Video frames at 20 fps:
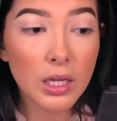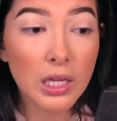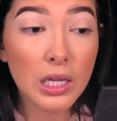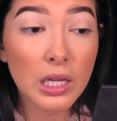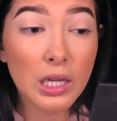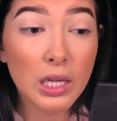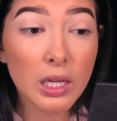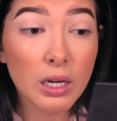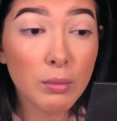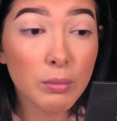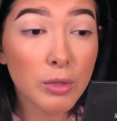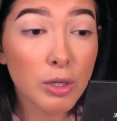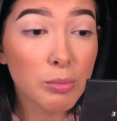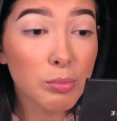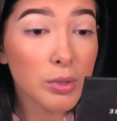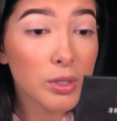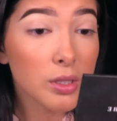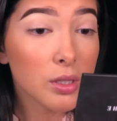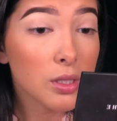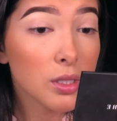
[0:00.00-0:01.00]
And I'm gonna
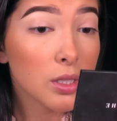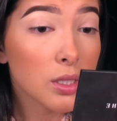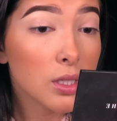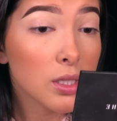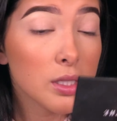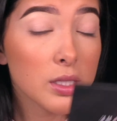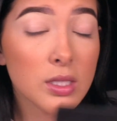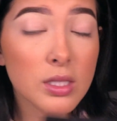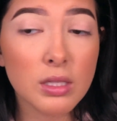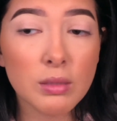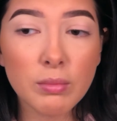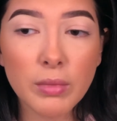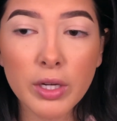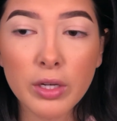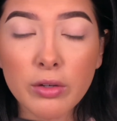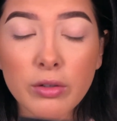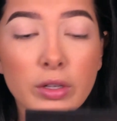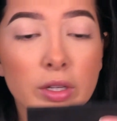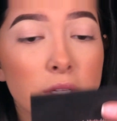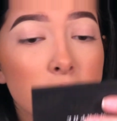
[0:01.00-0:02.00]
put this in my
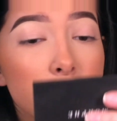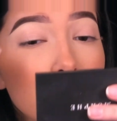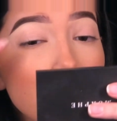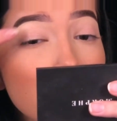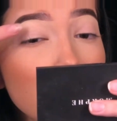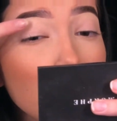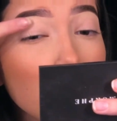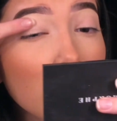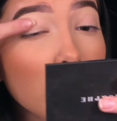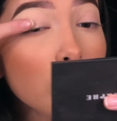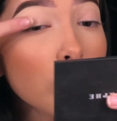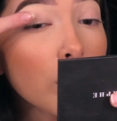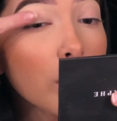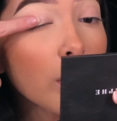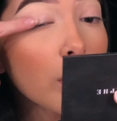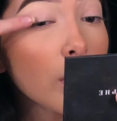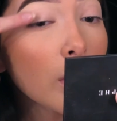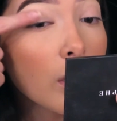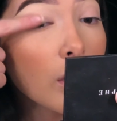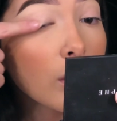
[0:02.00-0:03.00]
crease. Let me
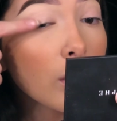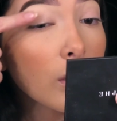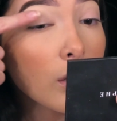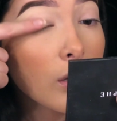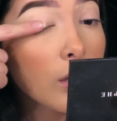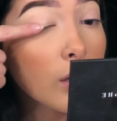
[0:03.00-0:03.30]
blend out.